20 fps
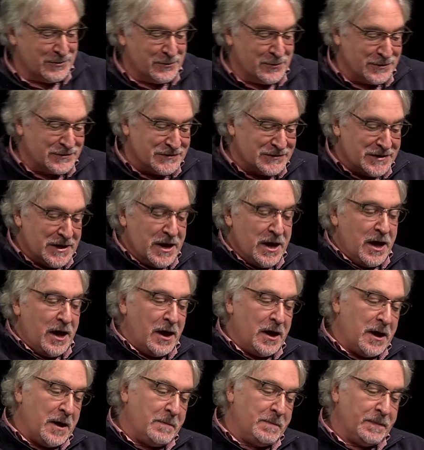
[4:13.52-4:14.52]
the horses.
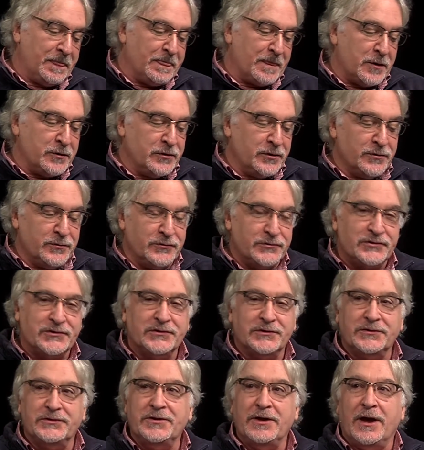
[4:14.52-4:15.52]
Yeah. You
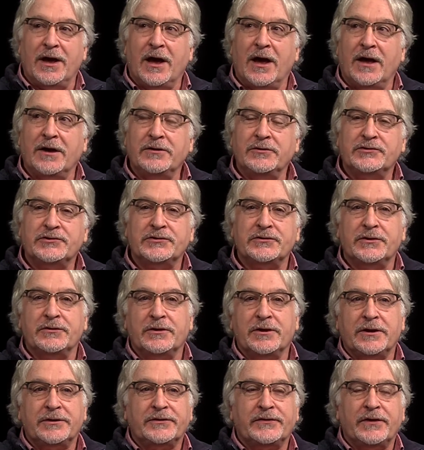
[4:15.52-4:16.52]
should know
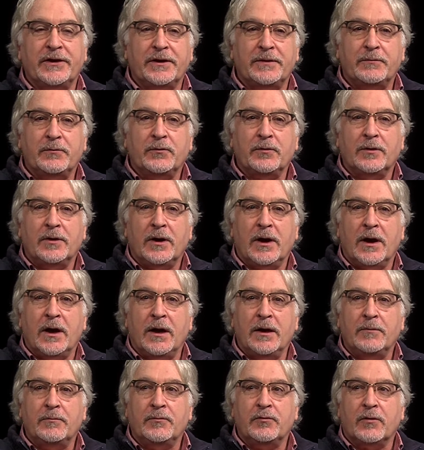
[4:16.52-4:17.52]
that
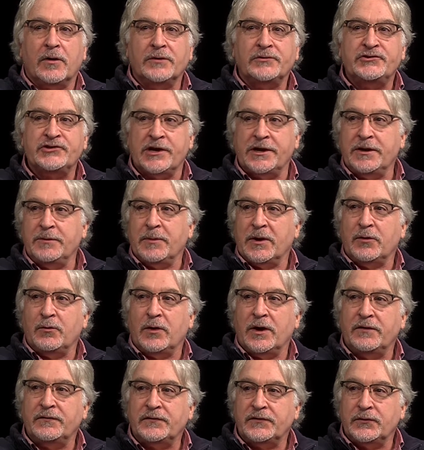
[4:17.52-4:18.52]
I brought Jenny, my
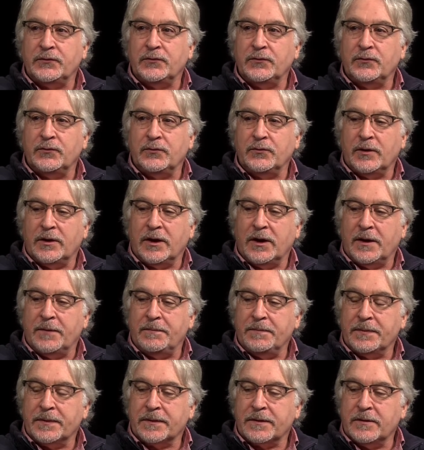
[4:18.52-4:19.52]
wife, to
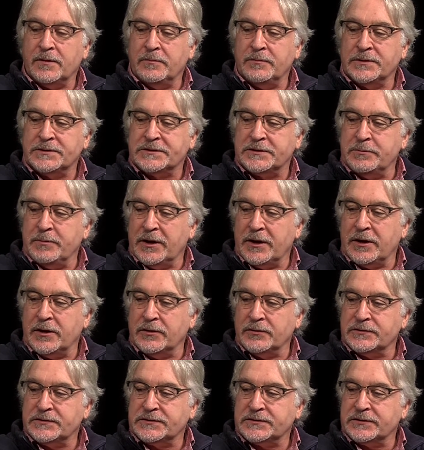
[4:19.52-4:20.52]
Misty
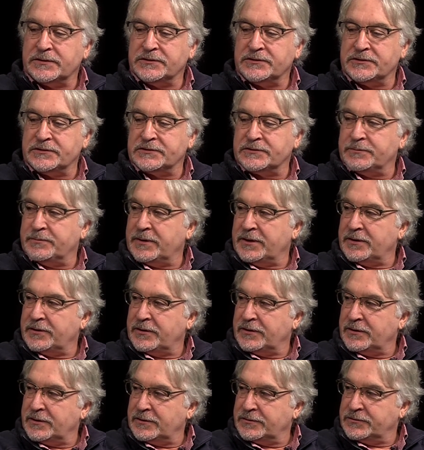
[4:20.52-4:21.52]
Meadows just
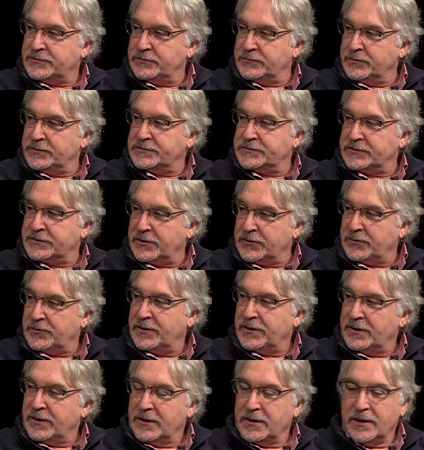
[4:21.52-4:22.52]
about 2 weeks ago,
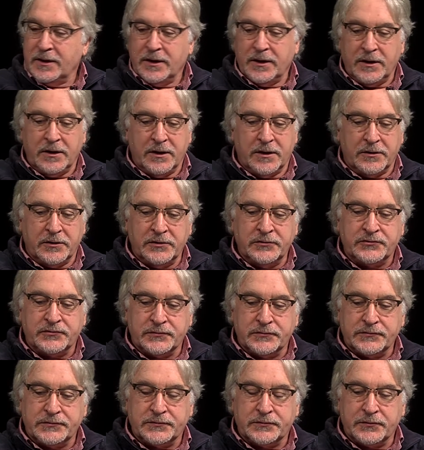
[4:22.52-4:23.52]
and
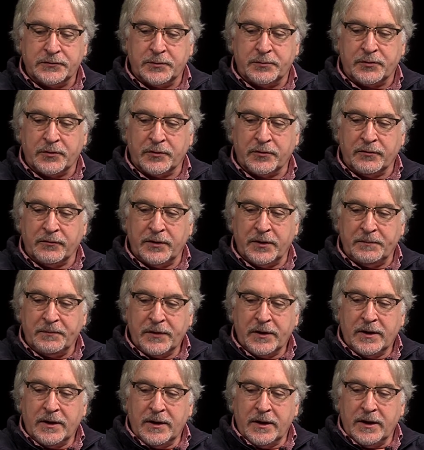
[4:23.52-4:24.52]
introduced her to the program,
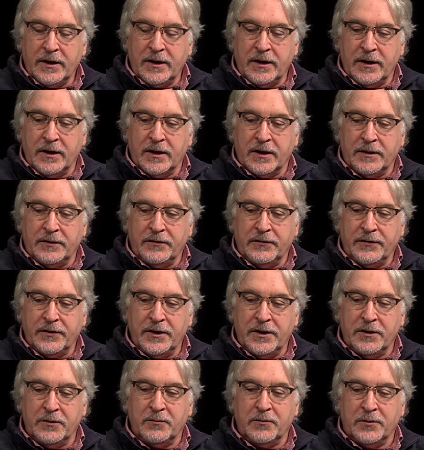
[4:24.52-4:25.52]
and
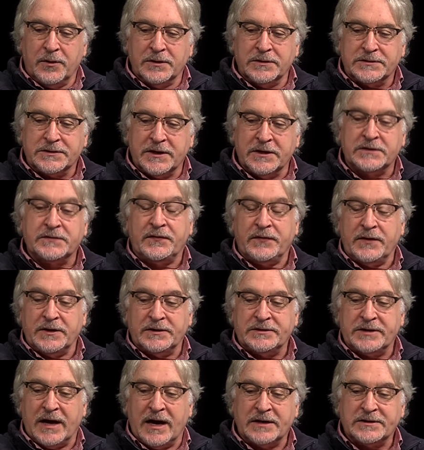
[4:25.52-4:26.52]
it's
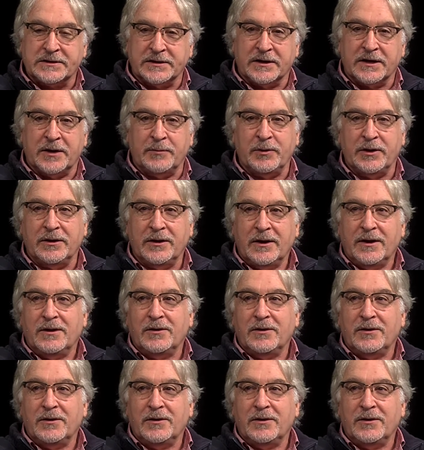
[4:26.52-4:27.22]
fantastic. I mean,